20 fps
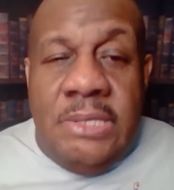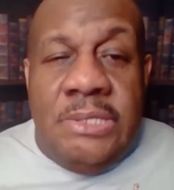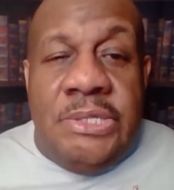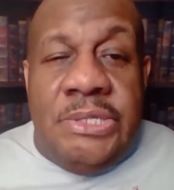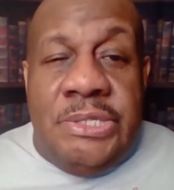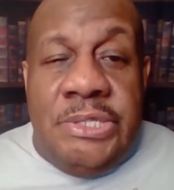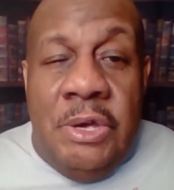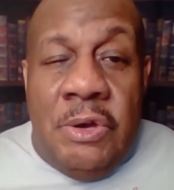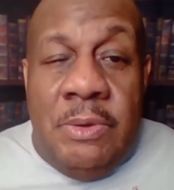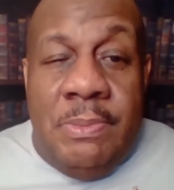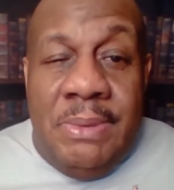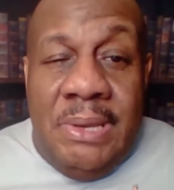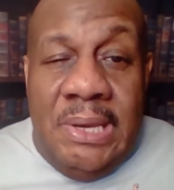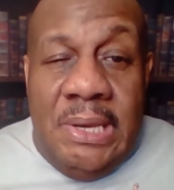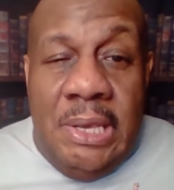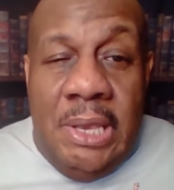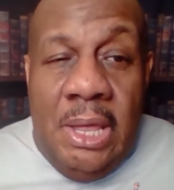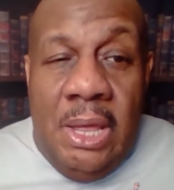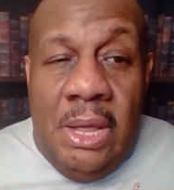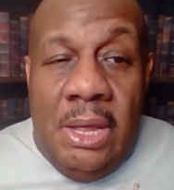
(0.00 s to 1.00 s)
So
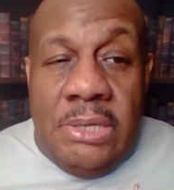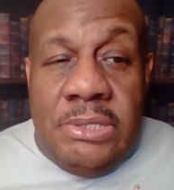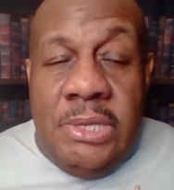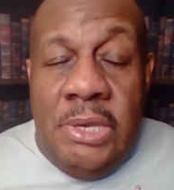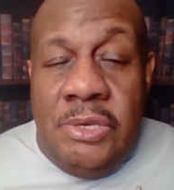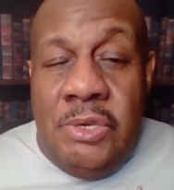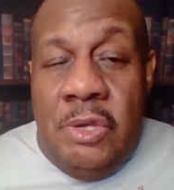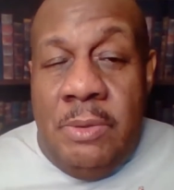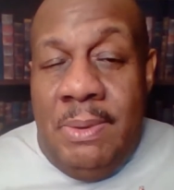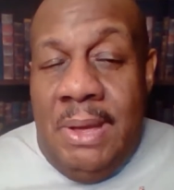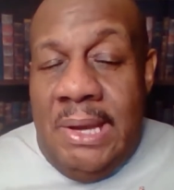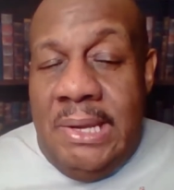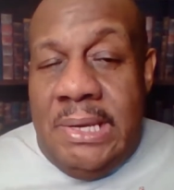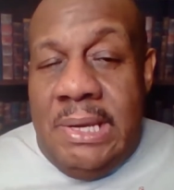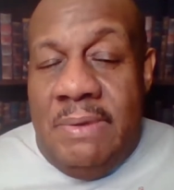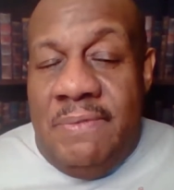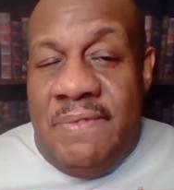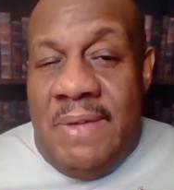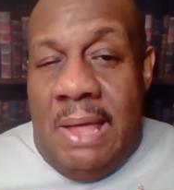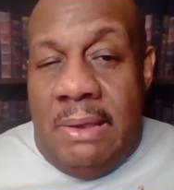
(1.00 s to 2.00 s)
many laws that nobody
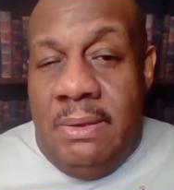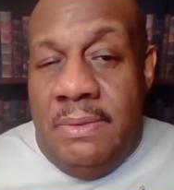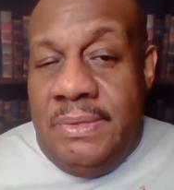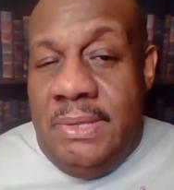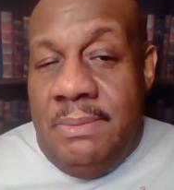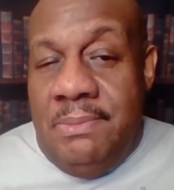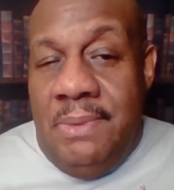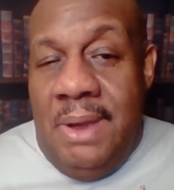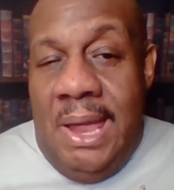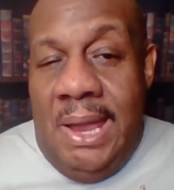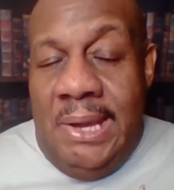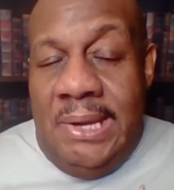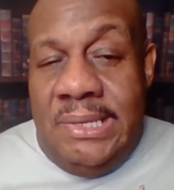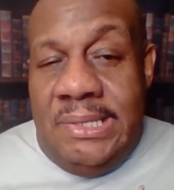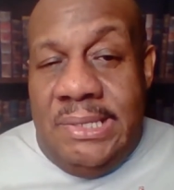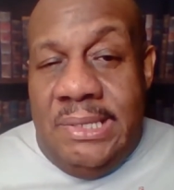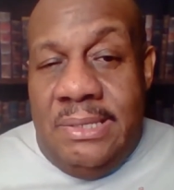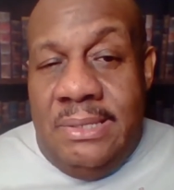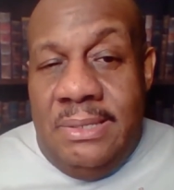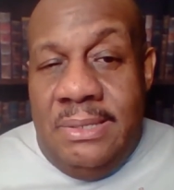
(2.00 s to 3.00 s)
could follow them,
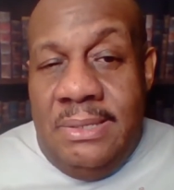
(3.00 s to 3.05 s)
right?